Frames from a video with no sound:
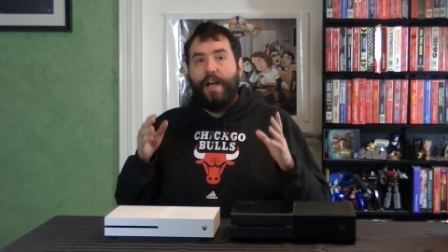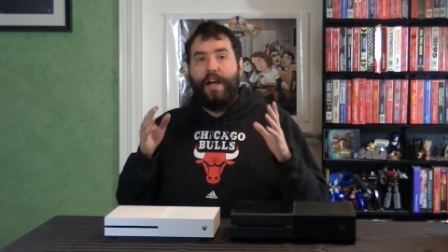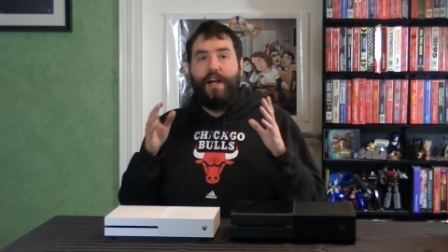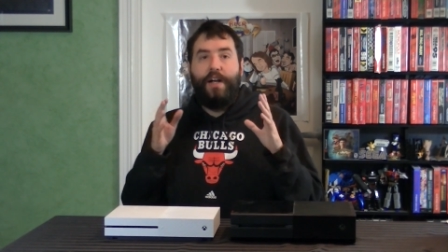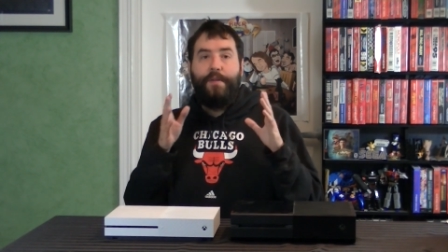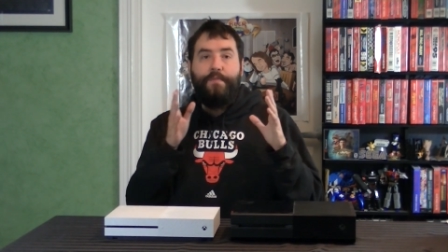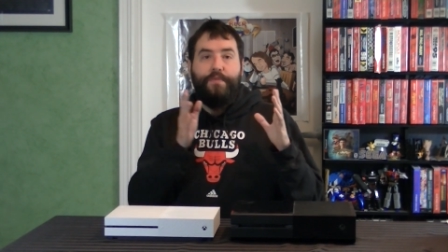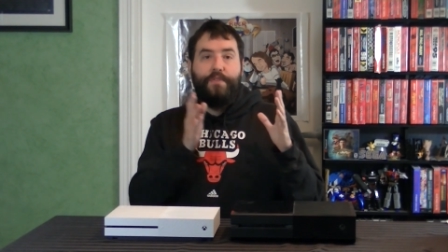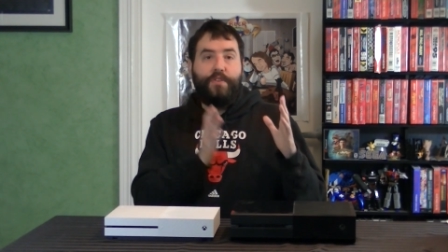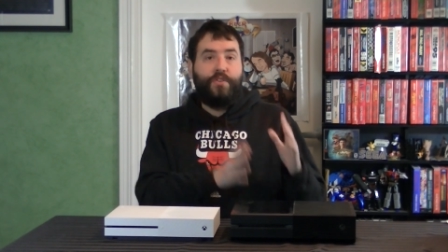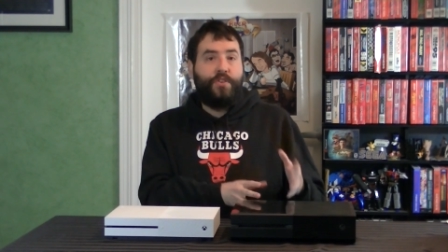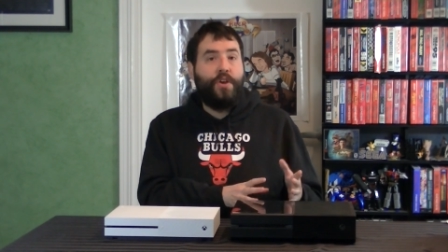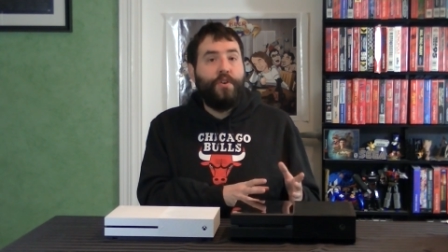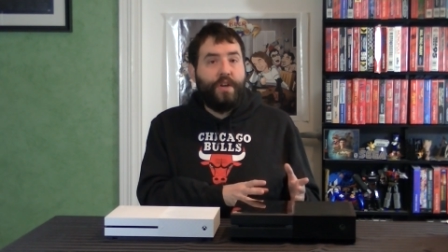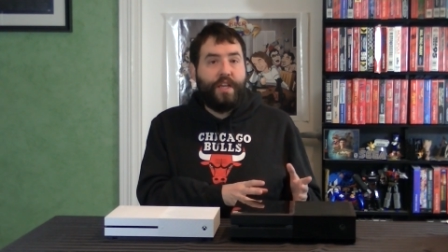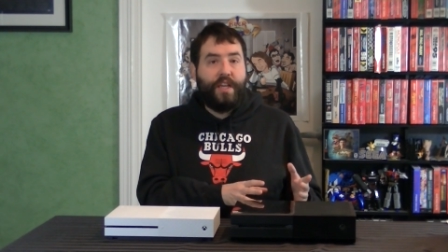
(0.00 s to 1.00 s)

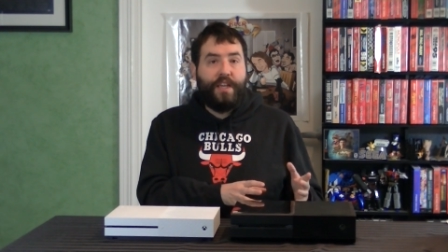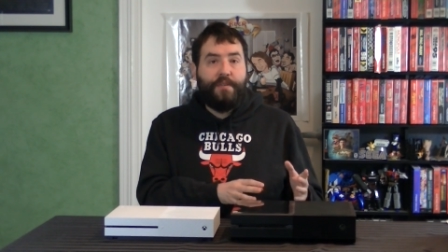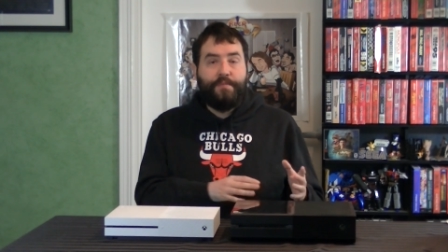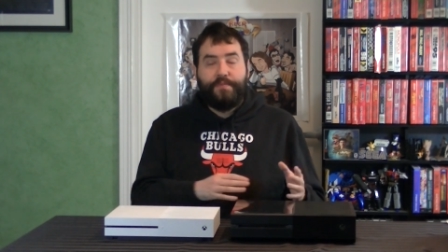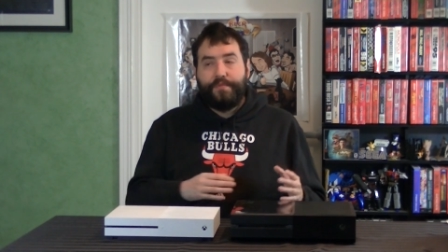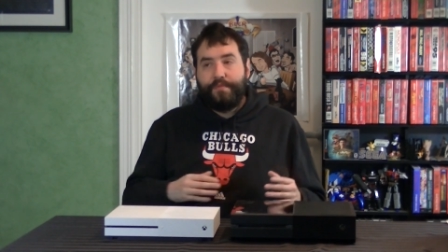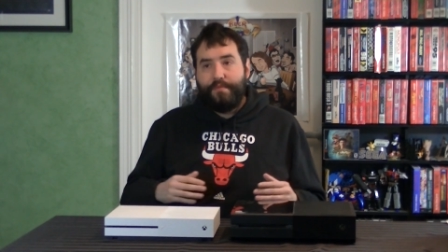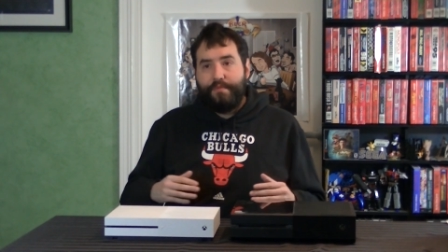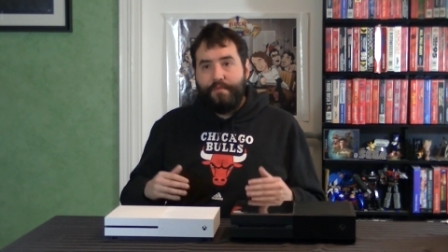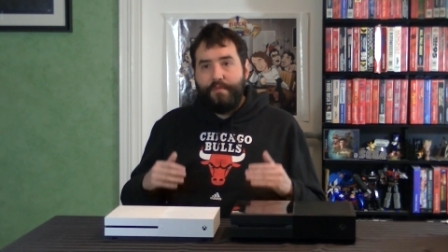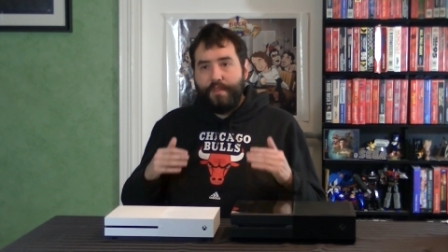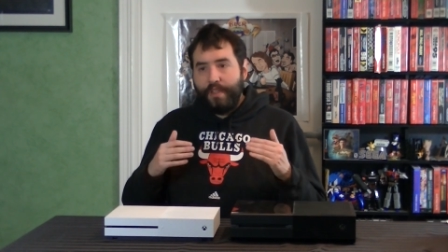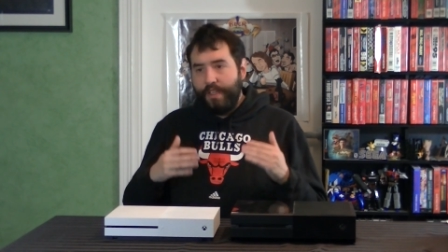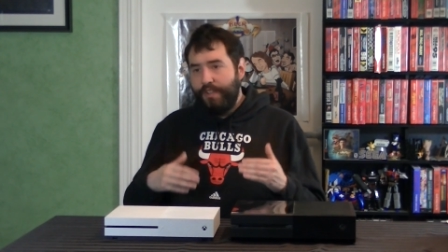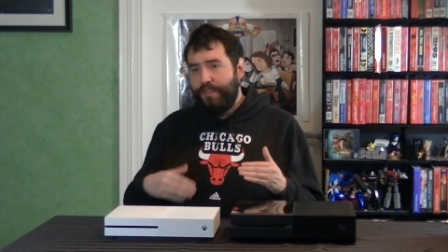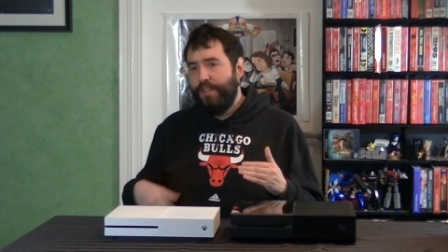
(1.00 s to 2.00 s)
Sony
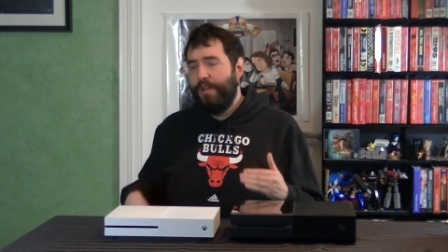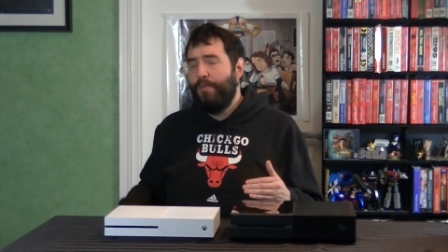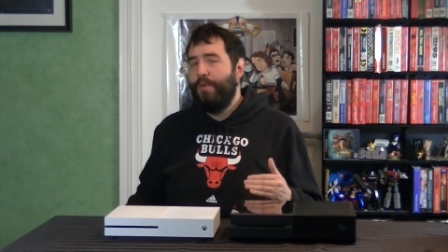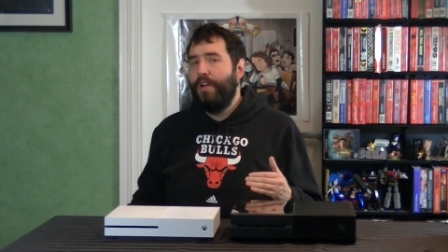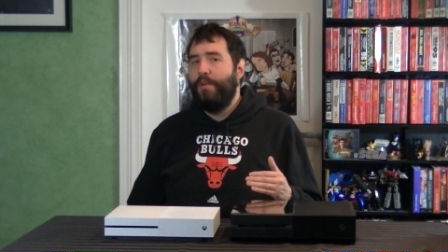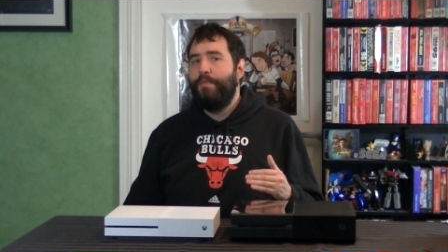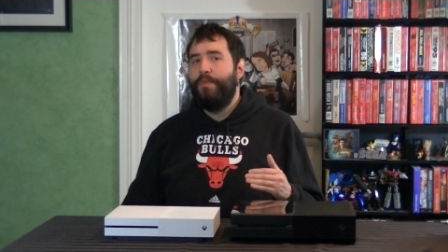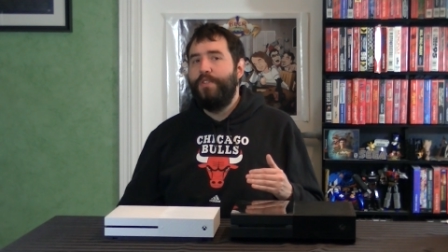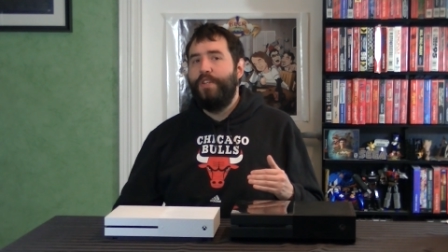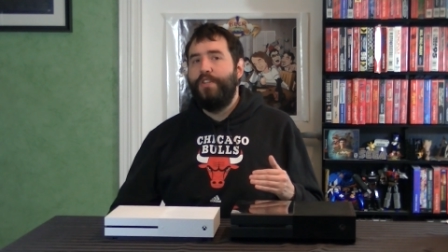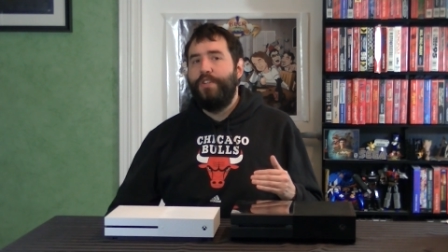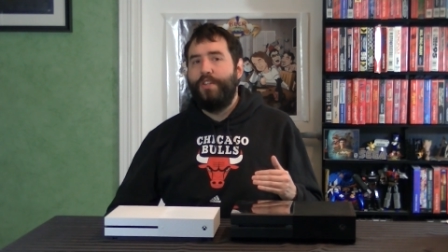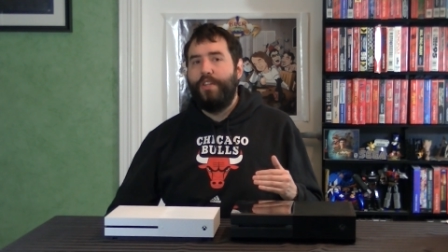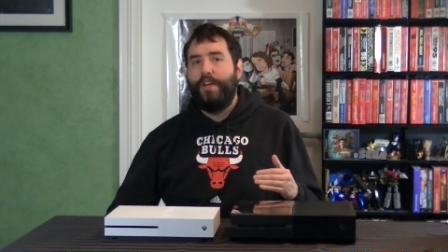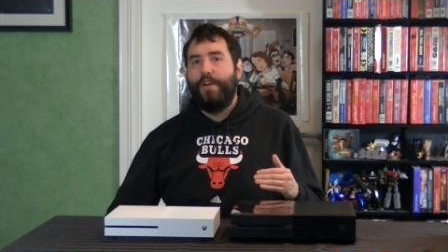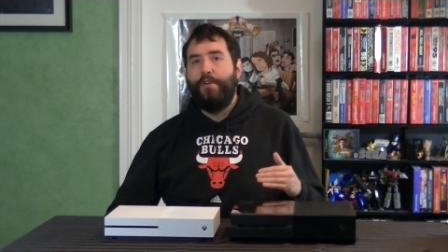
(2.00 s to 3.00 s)
is in a weird
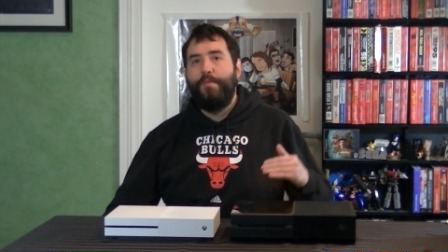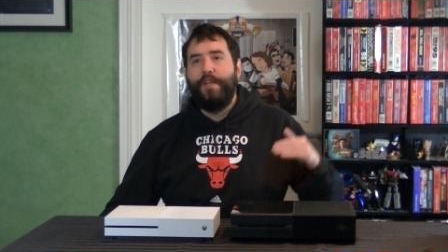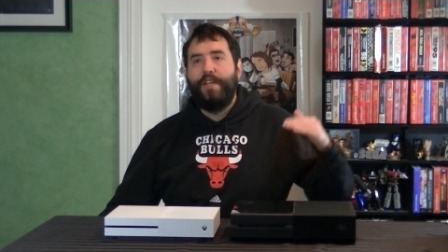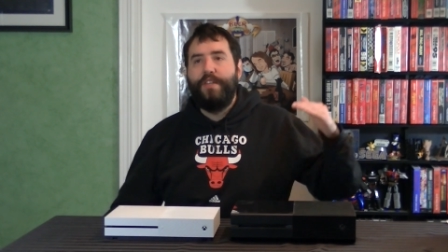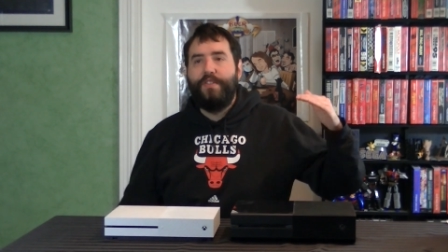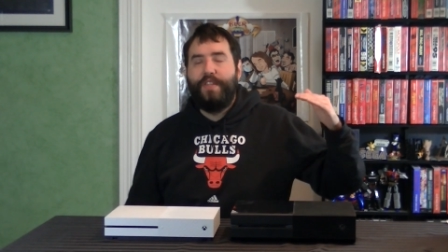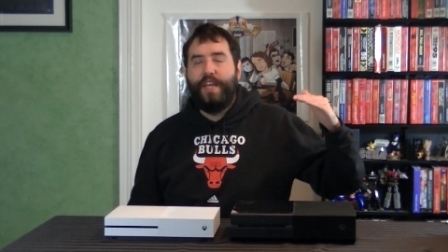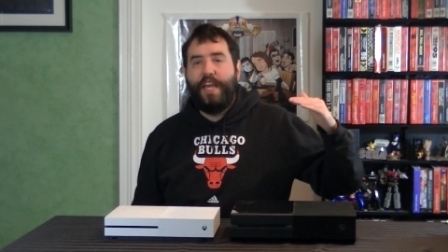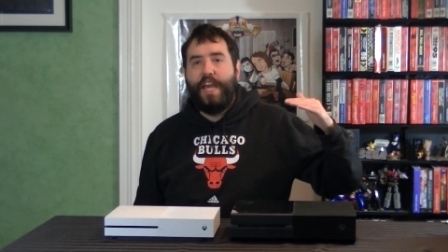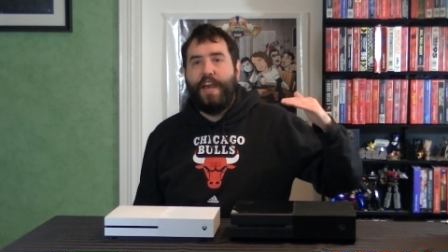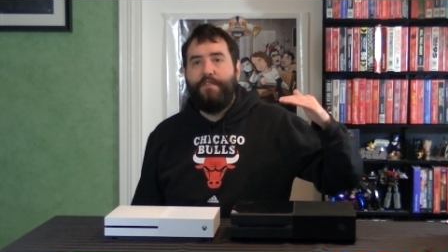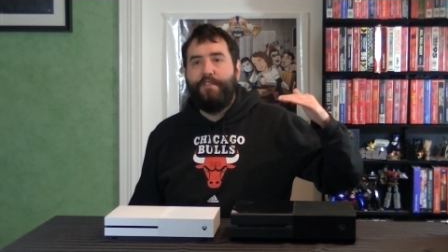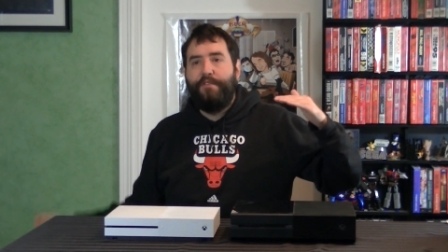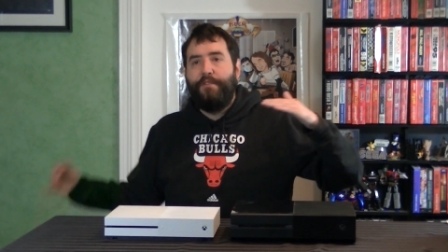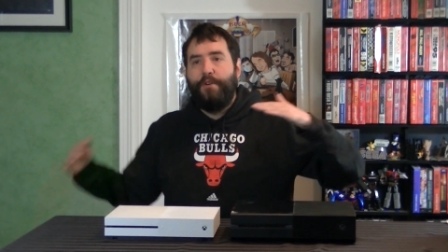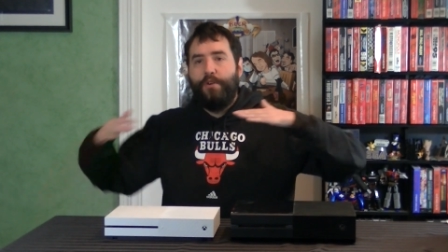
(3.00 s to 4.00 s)
position, though, because they
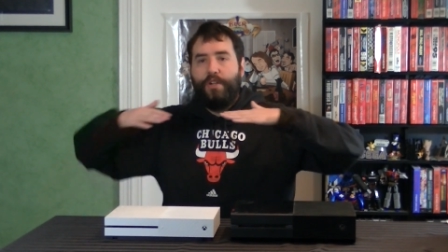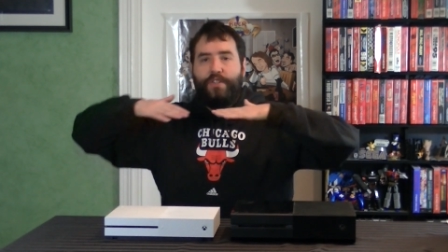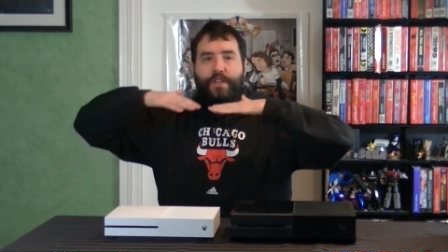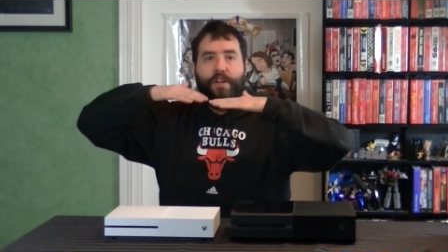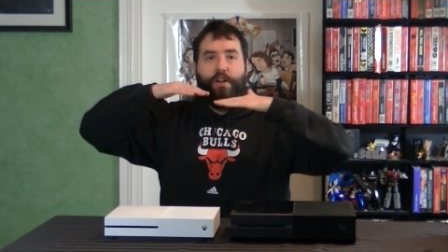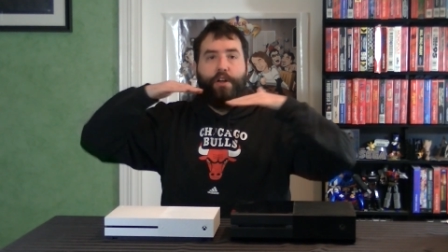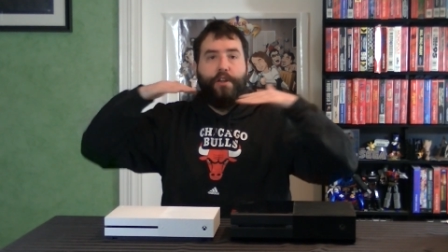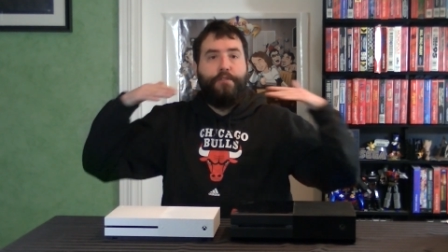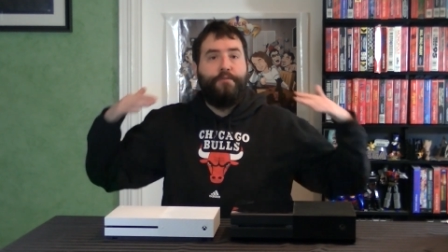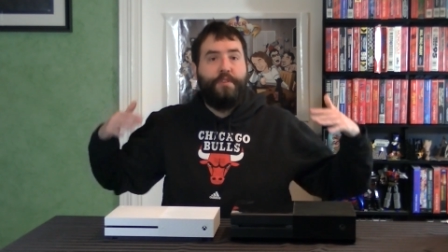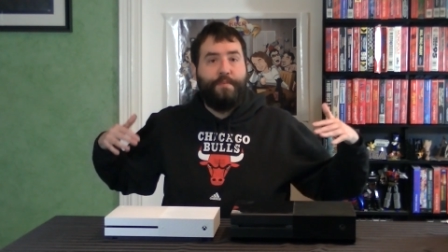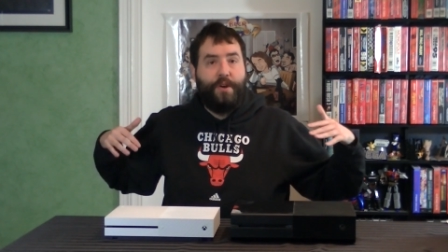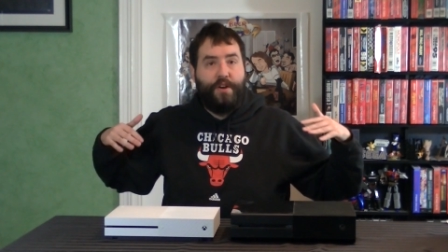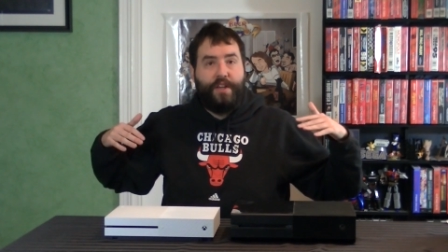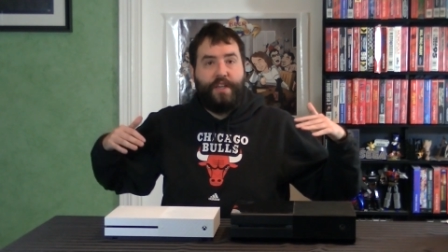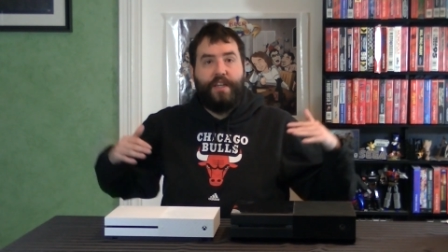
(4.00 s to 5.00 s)
have to focus on all three
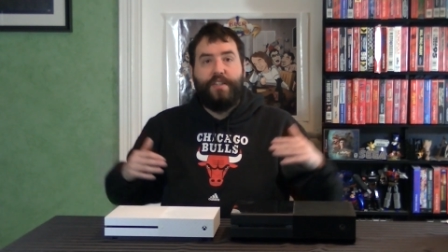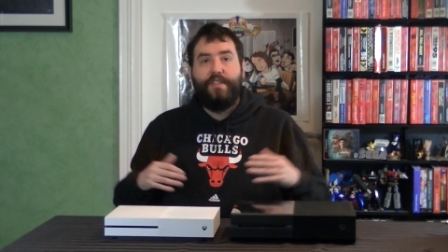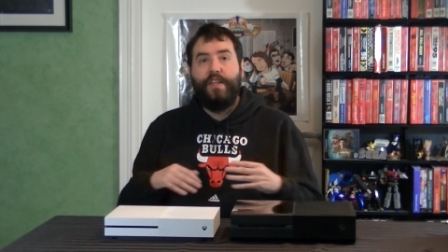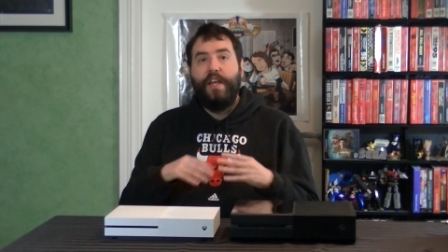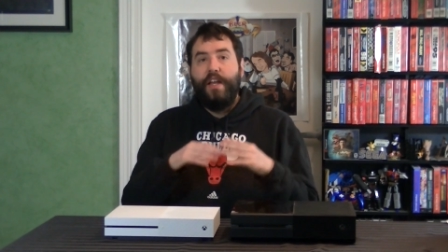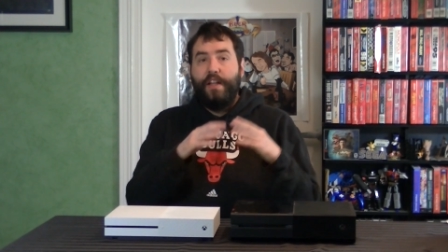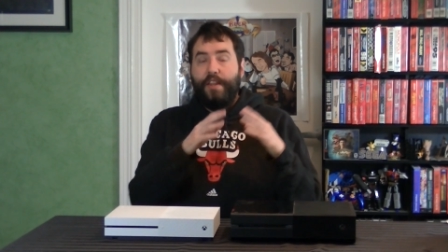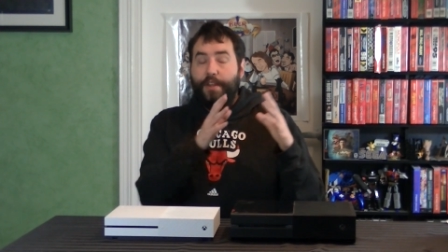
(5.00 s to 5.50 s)
markets.